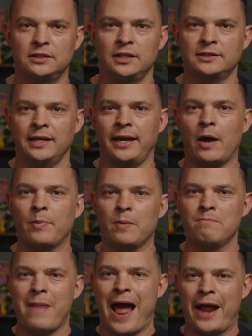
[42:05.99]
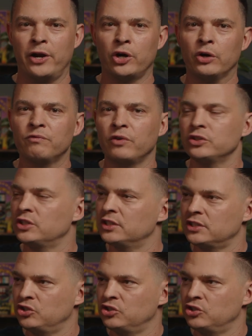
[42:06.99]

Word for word: Does that help it matter versus